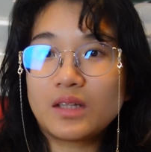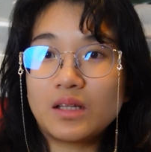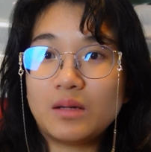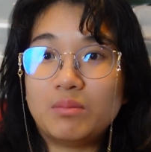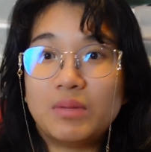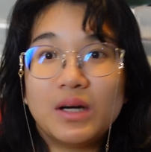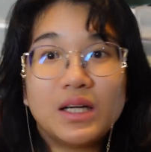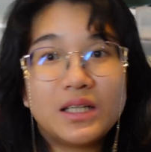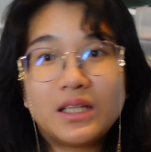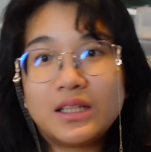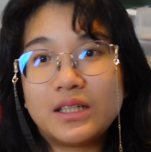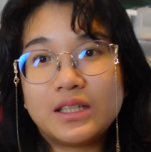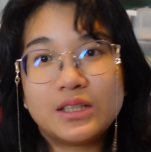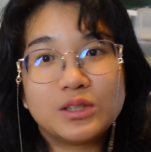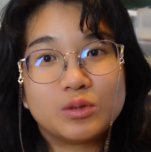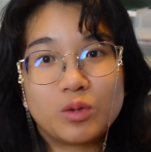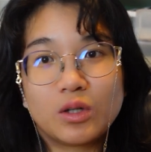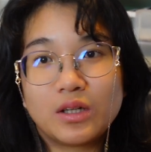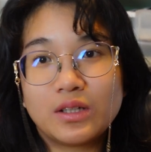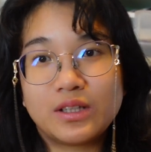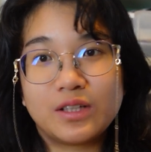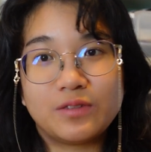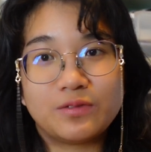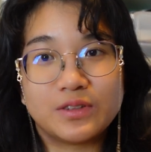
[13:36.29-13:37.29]
But it is
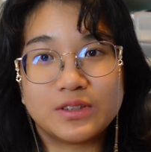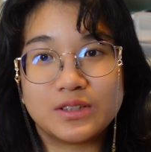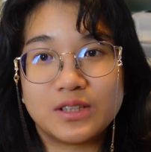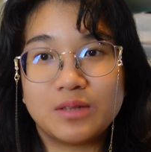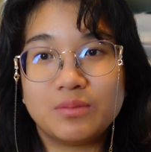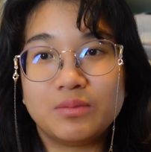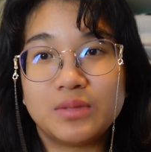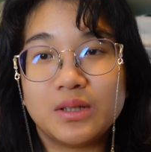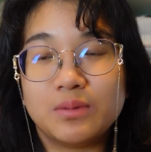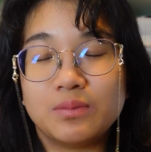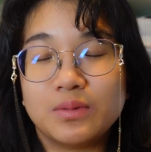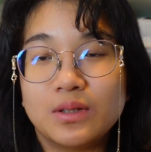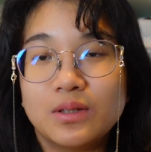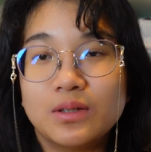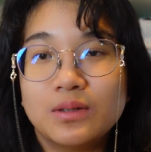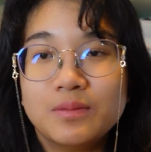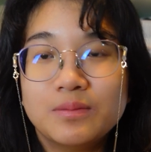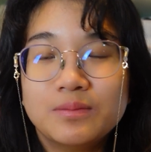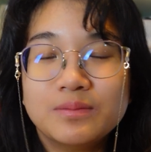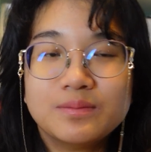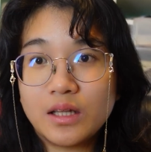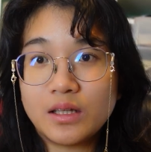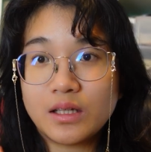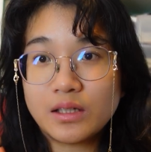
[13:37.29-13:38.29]
worth it for some people.
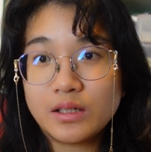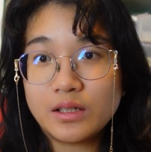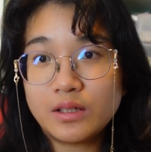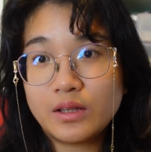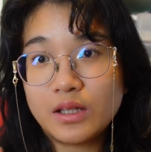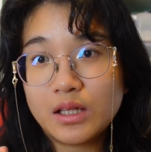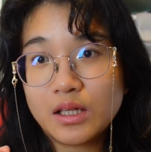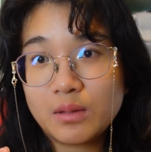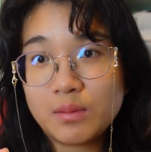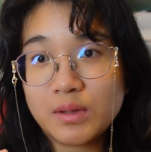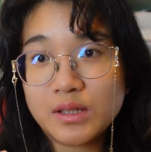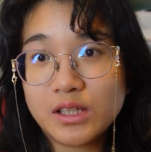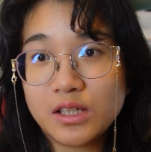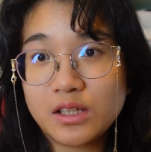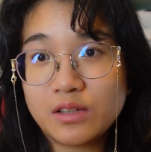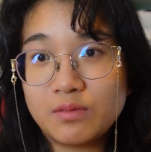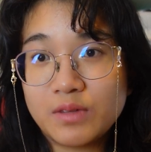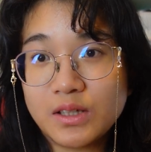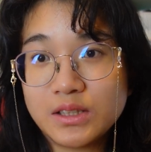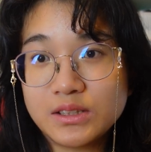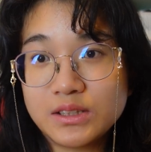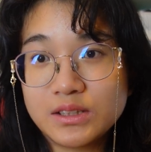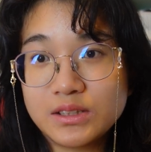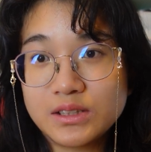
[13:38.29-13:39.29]
Another thing about the
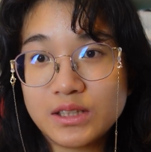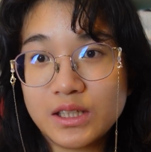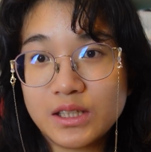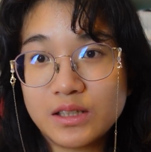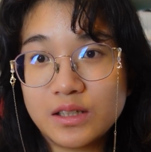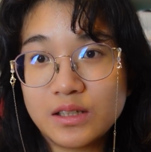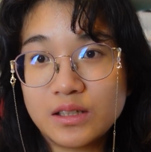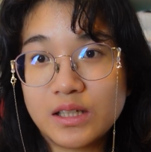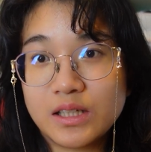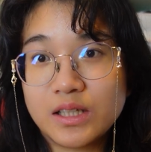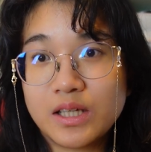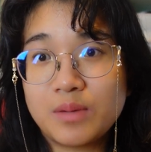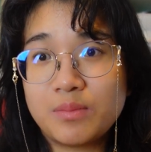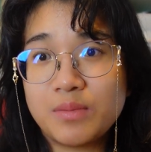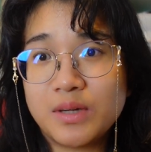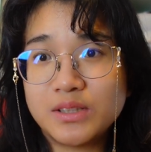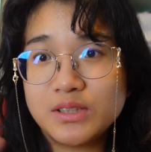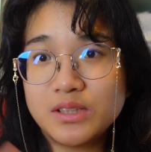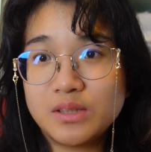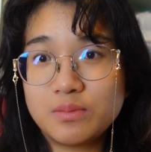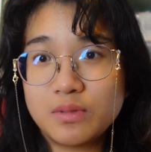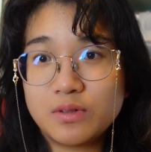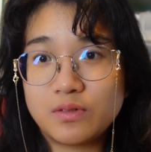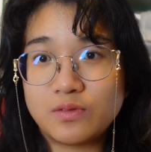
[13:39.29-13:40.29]
convention center, like I
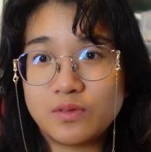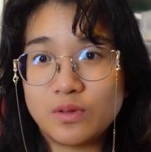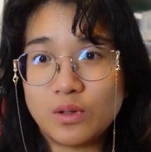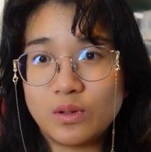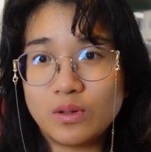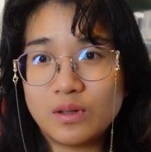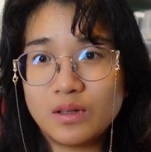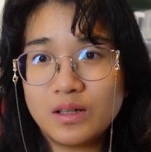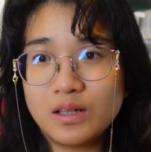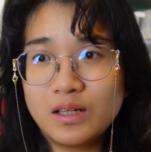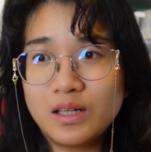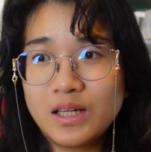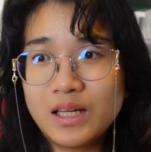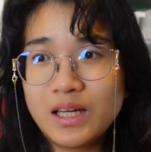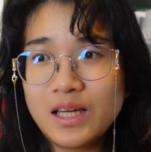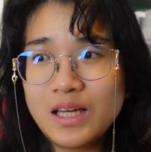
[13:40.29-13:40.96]
mentioned before,